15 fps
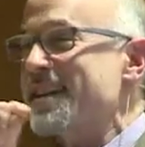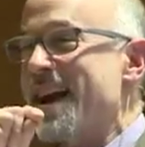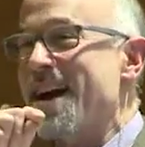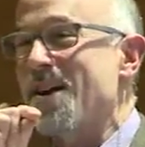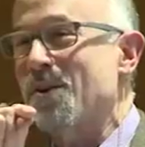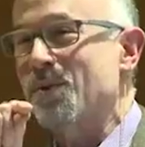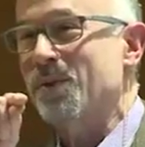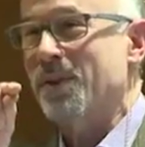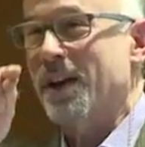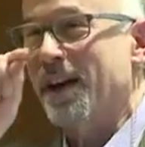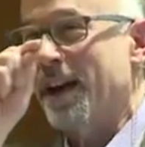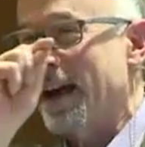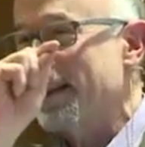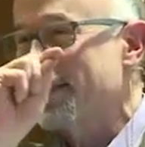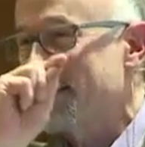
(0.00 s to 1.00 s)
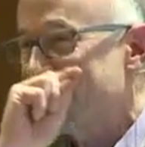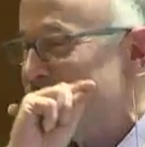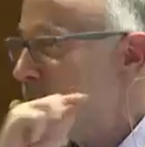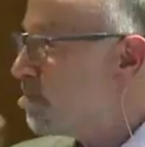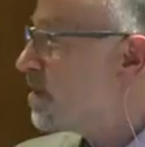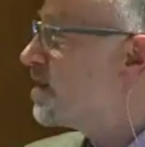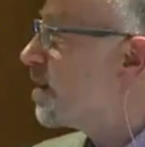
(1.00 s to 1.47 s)
down uh, at the
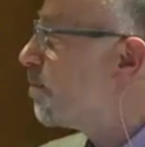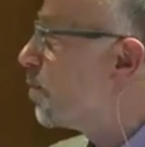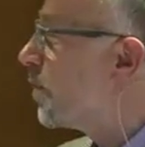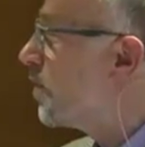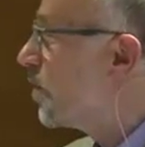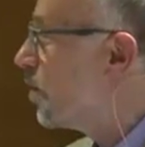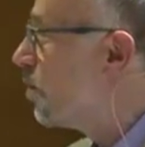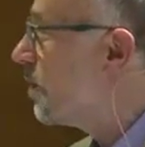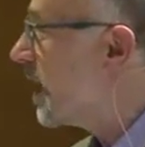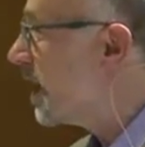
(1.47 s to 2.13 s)
sip and dip with you